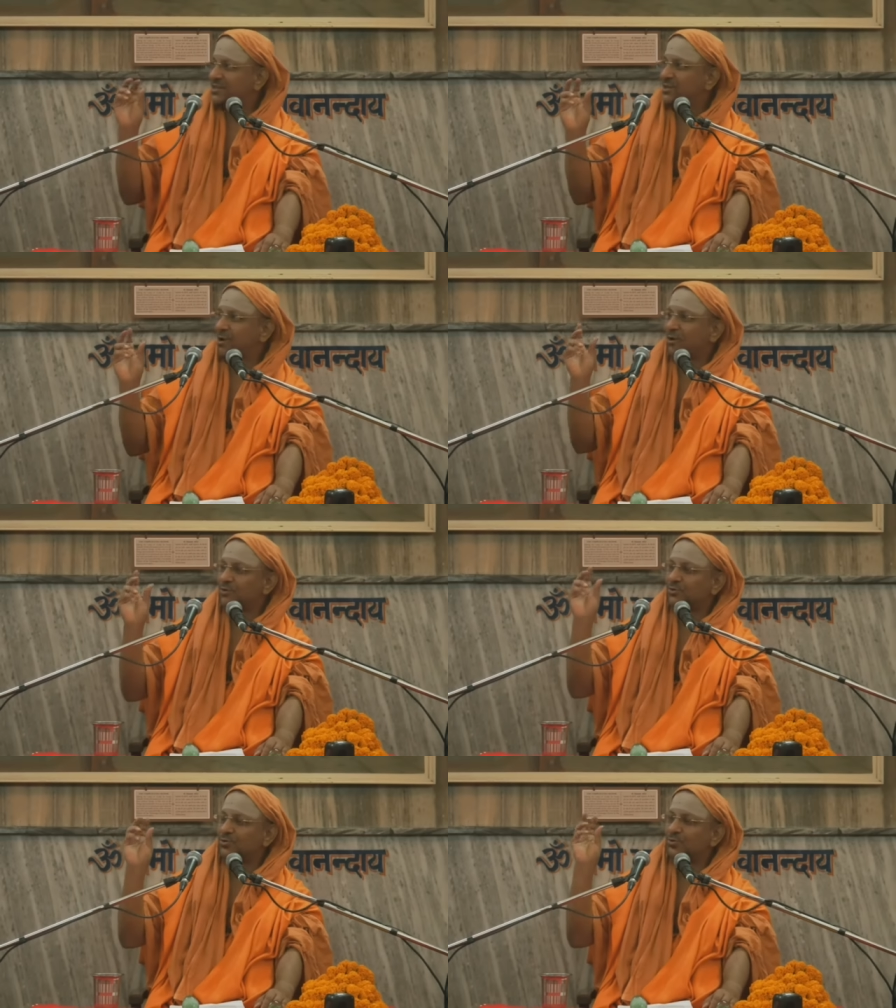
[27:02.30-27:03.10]
he
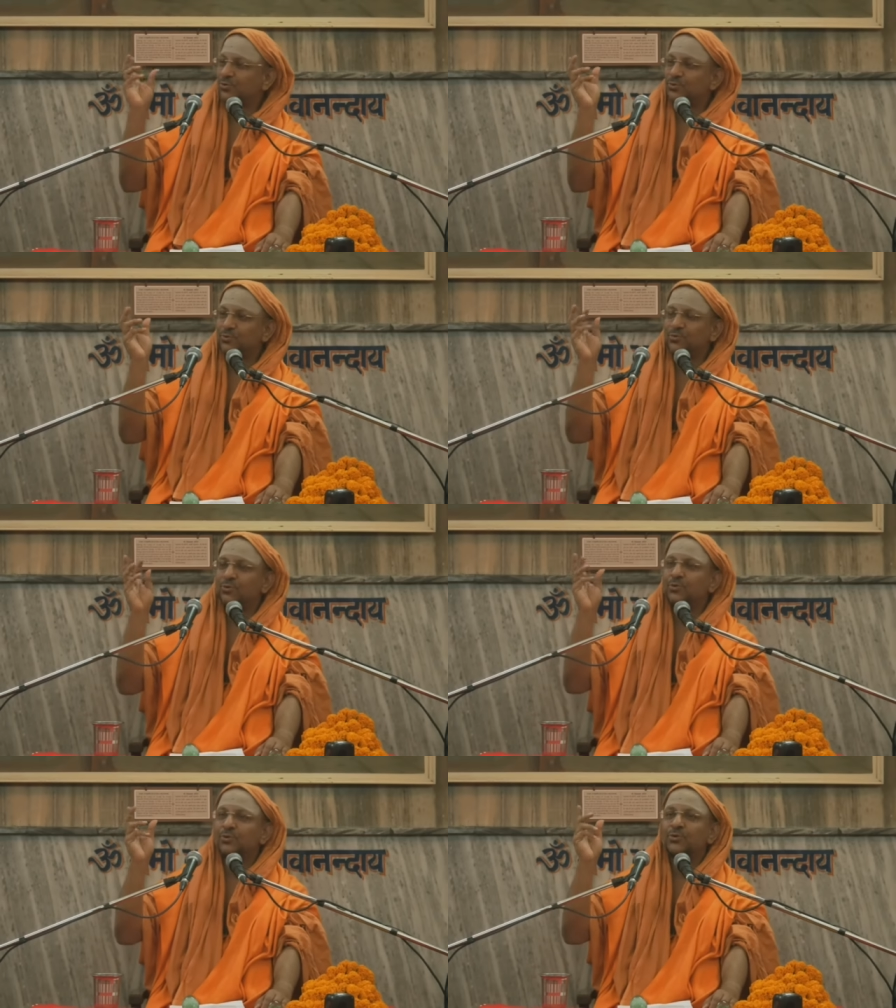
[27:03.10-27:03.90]
saw two
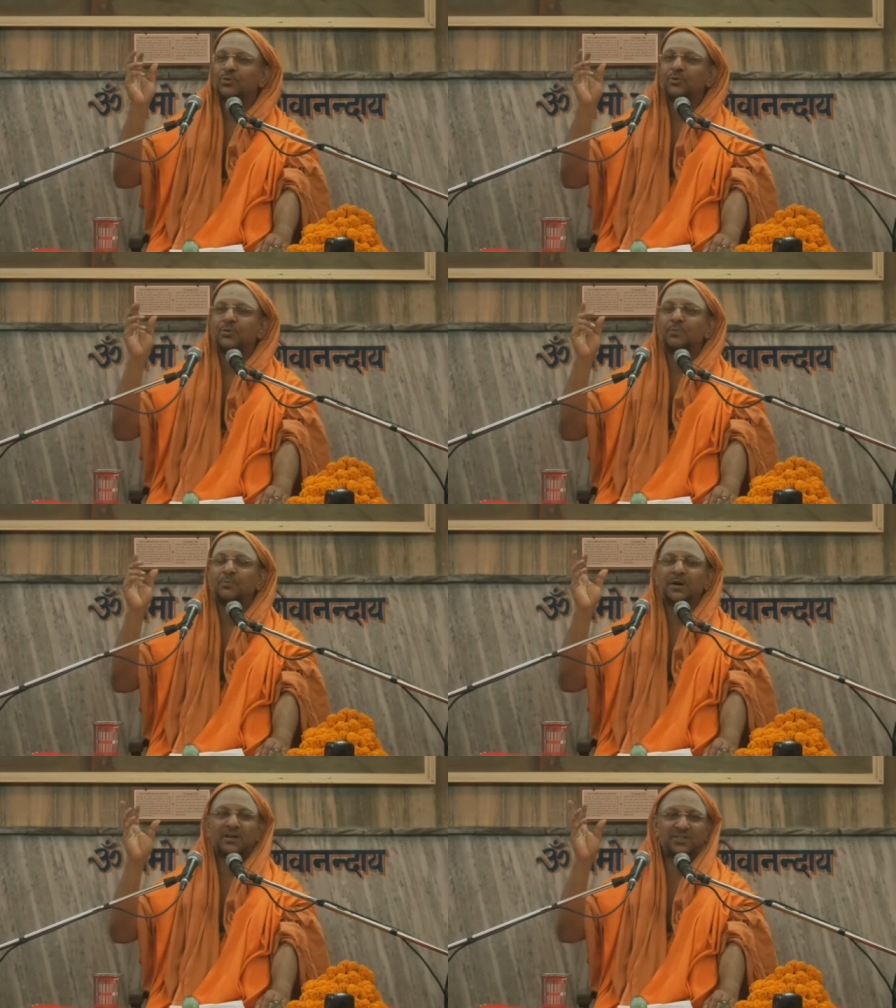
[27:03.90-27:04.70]

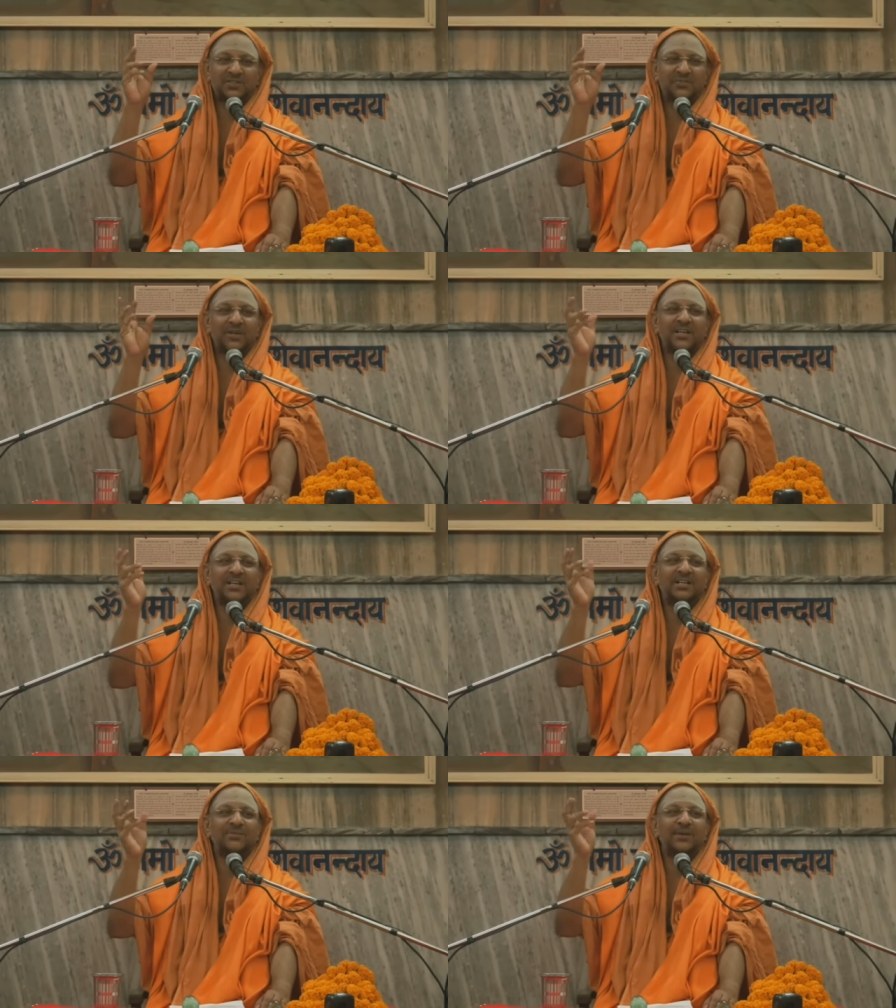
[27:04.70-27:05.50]
birds
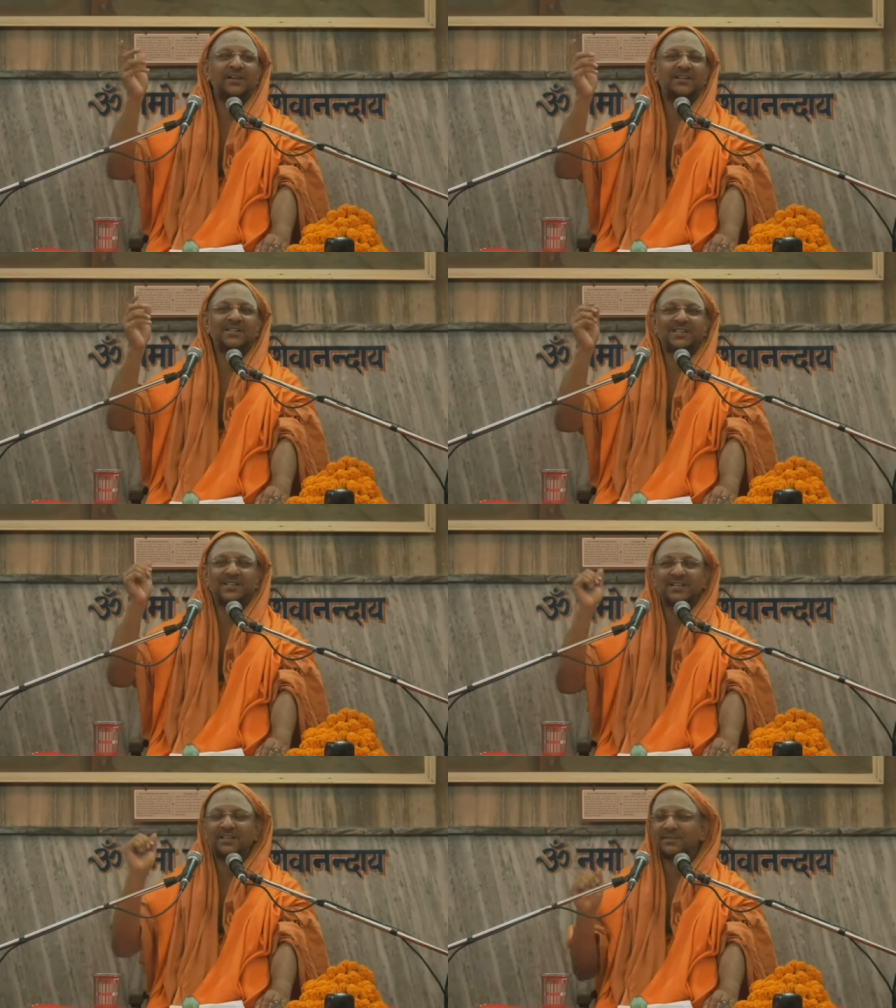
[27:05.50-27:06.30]
very intimately
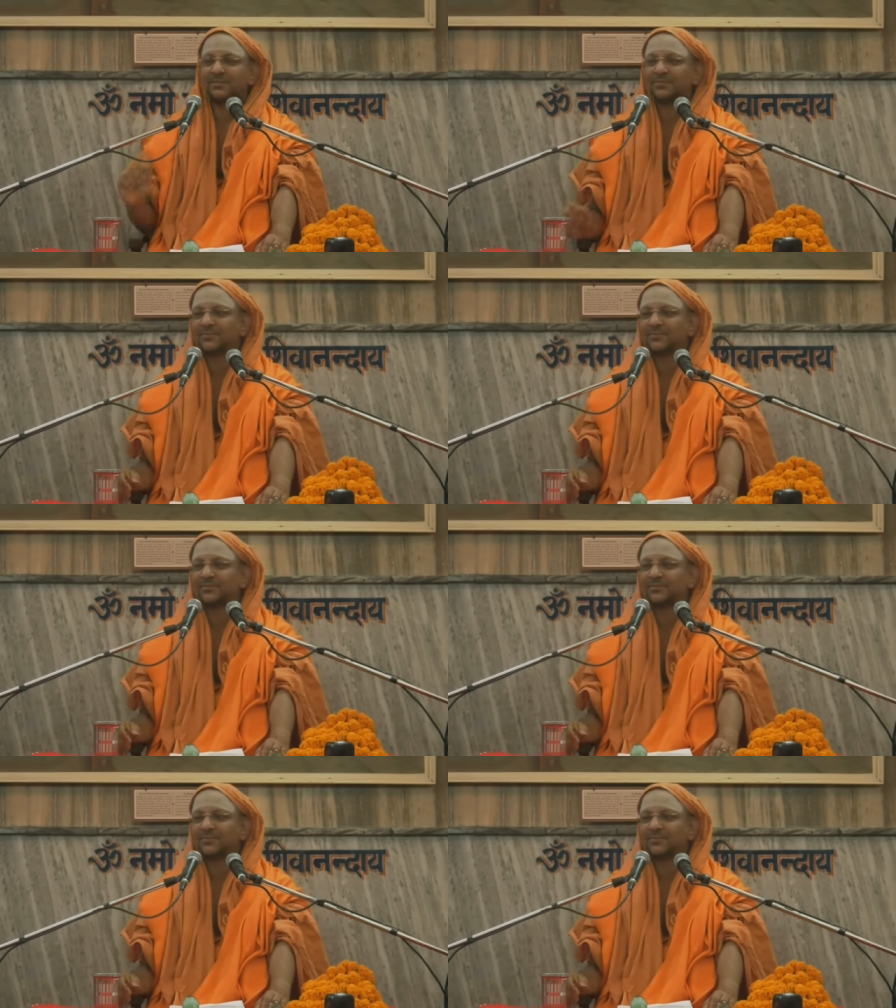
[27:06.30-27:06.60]
sitting.